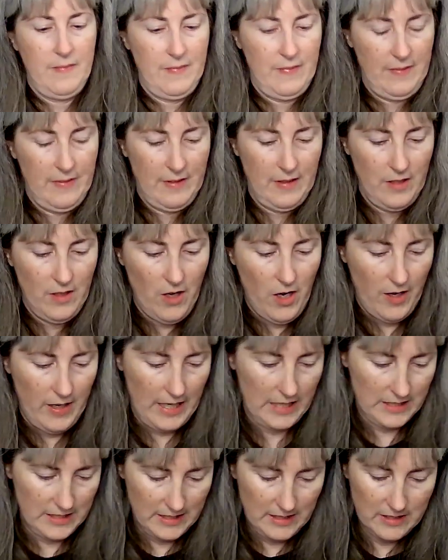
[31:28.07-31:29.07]
All
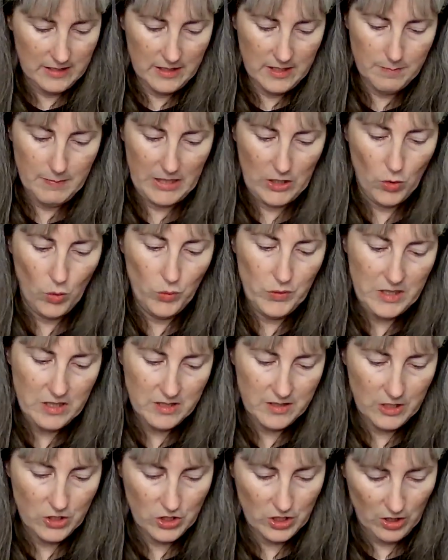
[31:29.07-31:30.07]
right, and this is my only
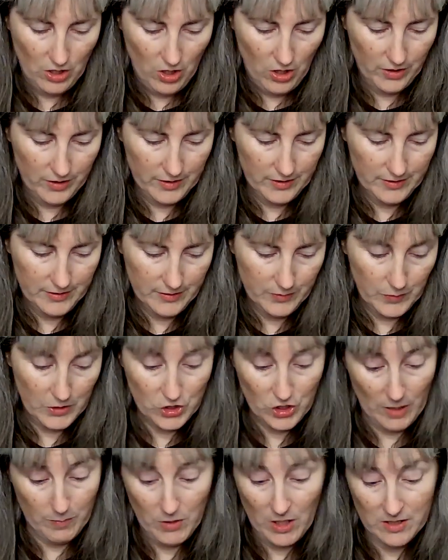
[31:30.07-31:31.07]
stitch along,
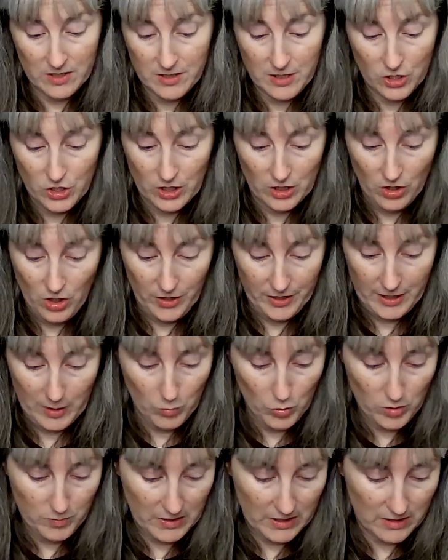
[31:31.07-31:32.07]
which I'm not stitching along
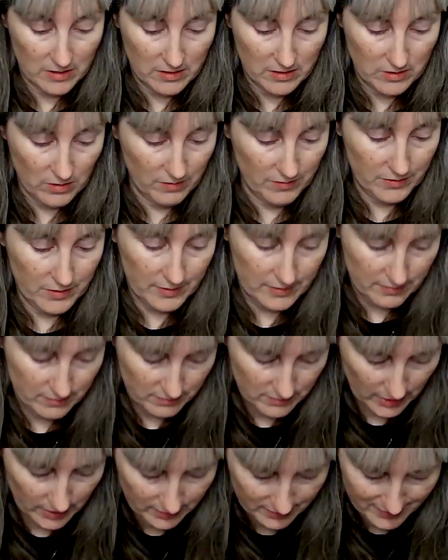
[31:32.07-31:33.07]
anymore because it's over,
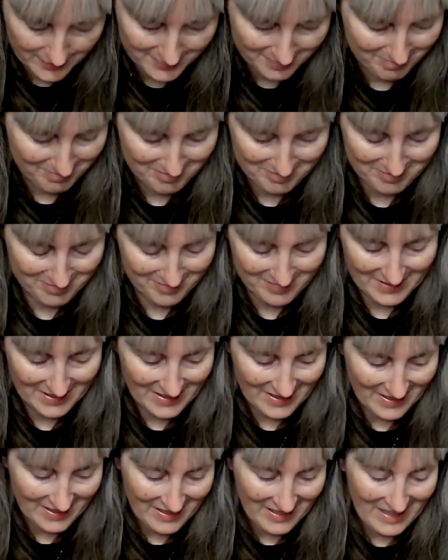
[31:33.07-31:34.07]
and
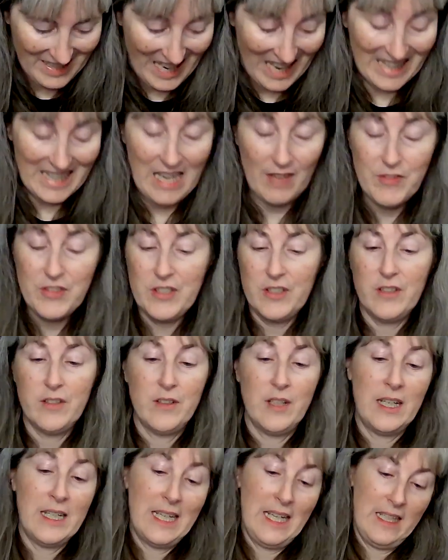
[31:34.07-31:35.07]
I'll have
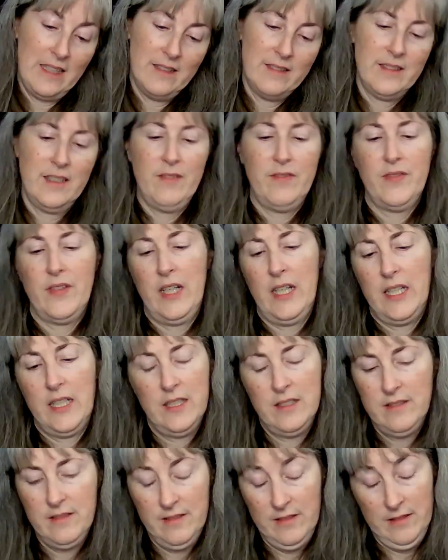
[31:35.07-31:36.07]
to, again, if
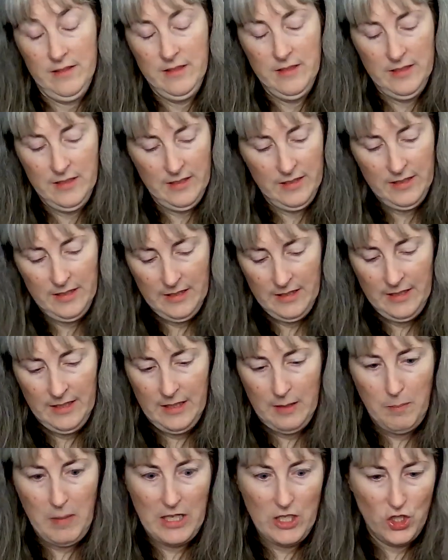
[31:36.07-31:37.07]
I
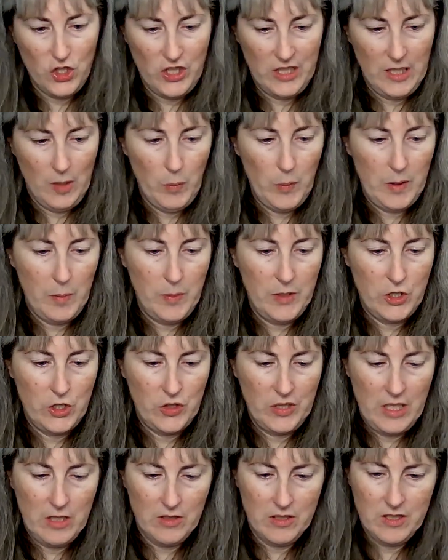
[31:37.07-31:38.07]
manage it, I'll put a
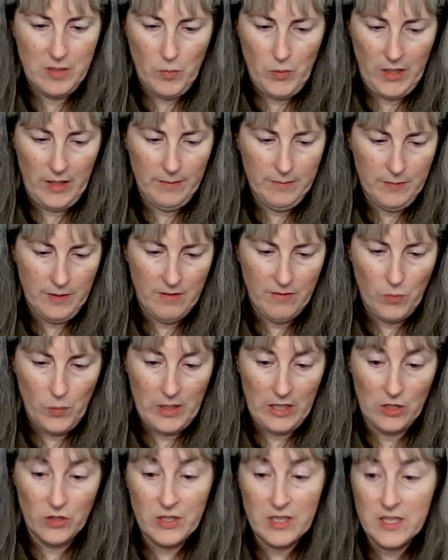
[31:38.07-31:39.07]
picture in here somewhere of
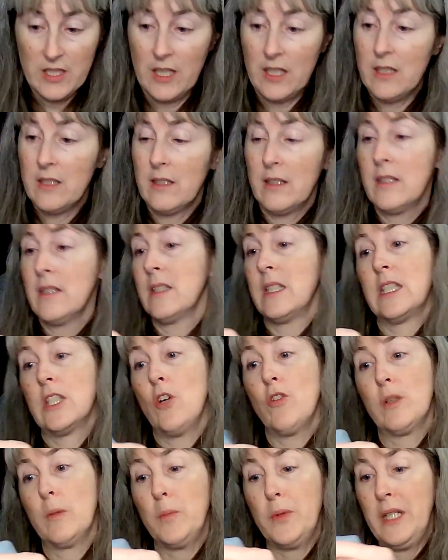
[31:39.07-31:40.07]
what it looks like because it's
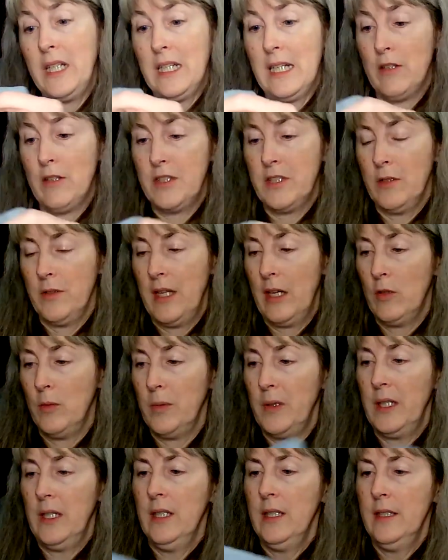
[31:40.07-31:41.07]
all completed now, so that will
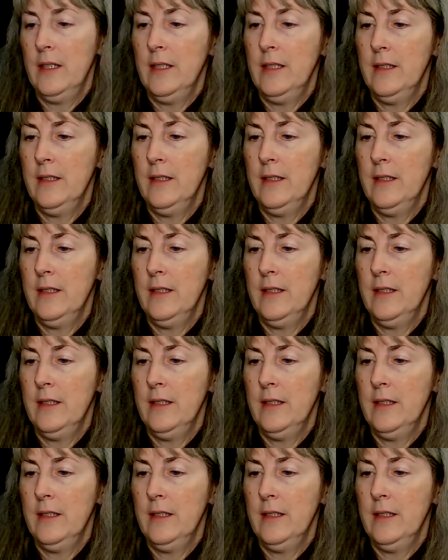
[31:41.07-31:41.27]
be.